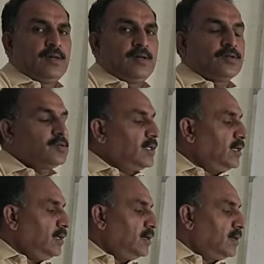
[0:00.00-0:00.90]
so
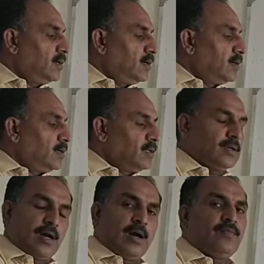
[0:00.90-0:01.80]
then
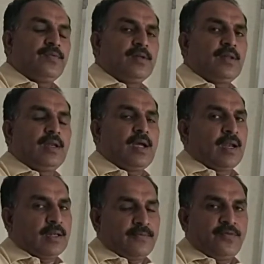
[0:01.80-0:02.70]
obviously
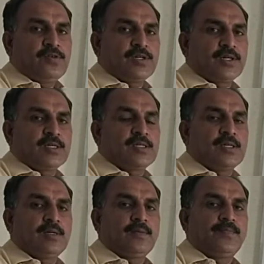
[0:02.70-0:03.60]
in the future tense
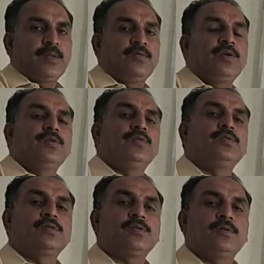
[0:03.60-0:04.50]
we
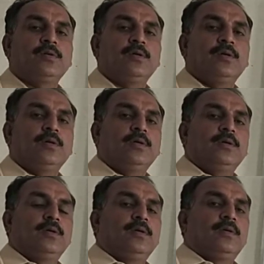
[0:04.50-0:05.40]
use
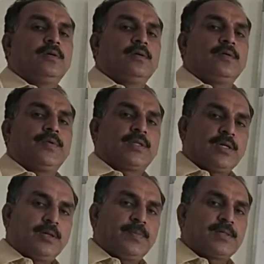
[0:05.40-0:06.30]
with
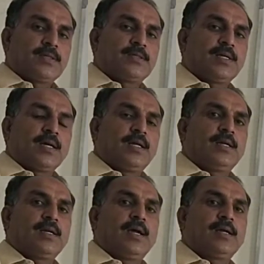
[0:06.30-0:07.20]
third person
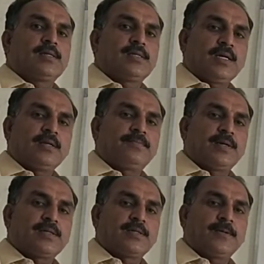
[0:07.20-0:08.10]
singular and second
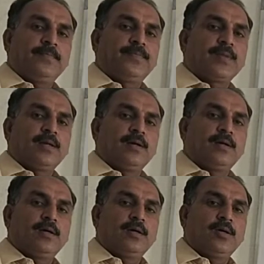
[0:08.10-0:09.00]
person
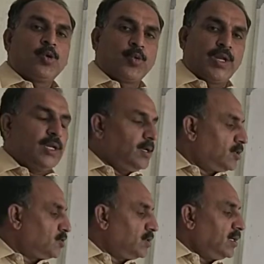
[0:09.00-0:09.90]
will.
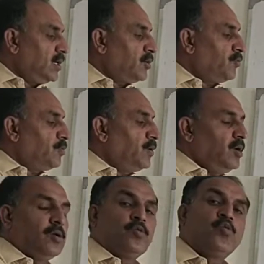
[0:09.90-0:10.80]
So then it would
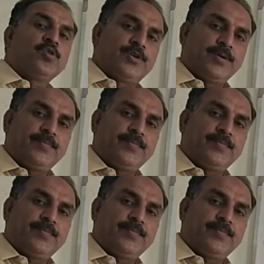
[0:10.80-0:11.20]
be would.